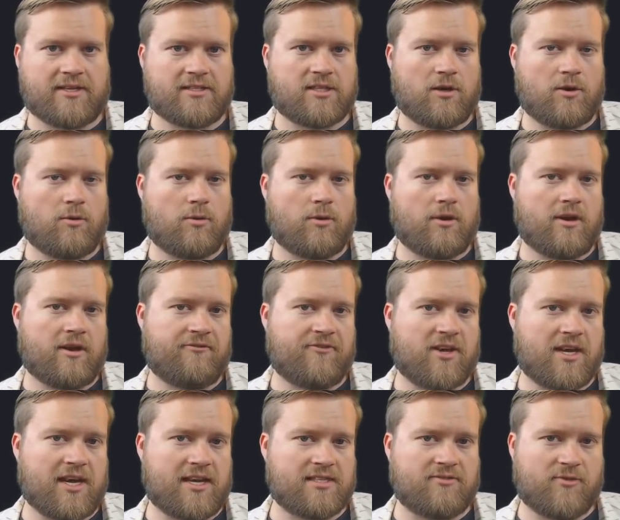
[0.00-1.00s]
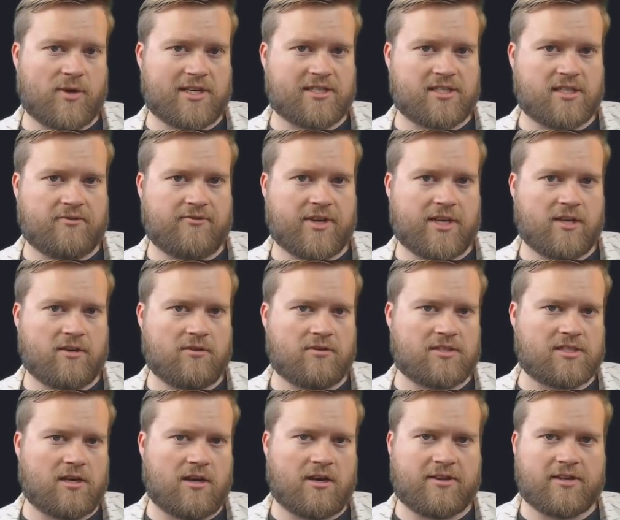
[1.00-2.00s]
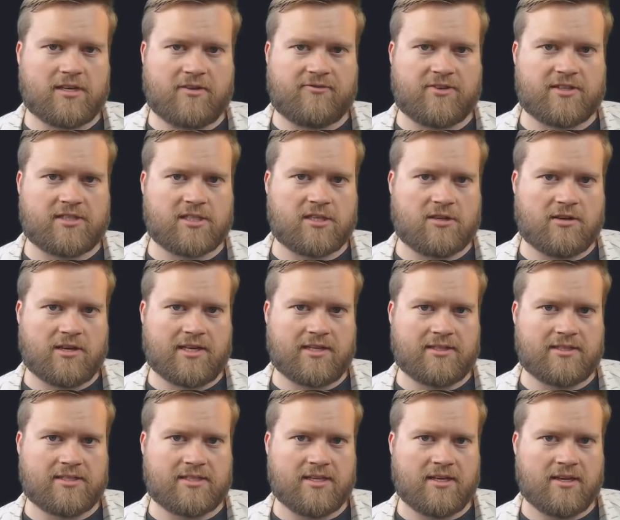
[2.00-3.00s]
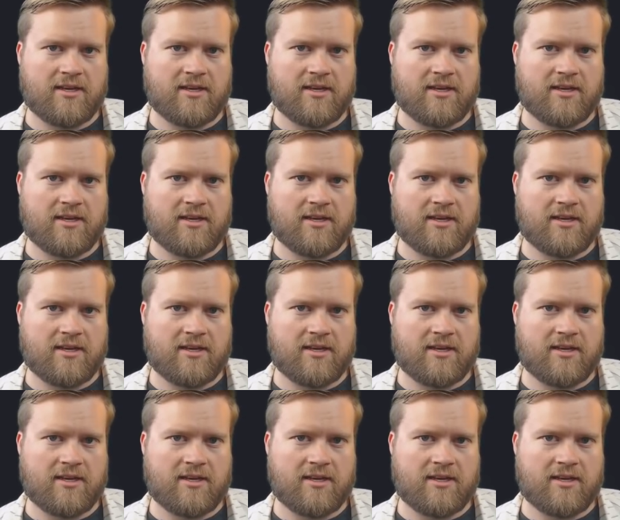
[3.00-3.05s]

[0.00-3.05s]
So if you guys watched the video, you saw all the different screens.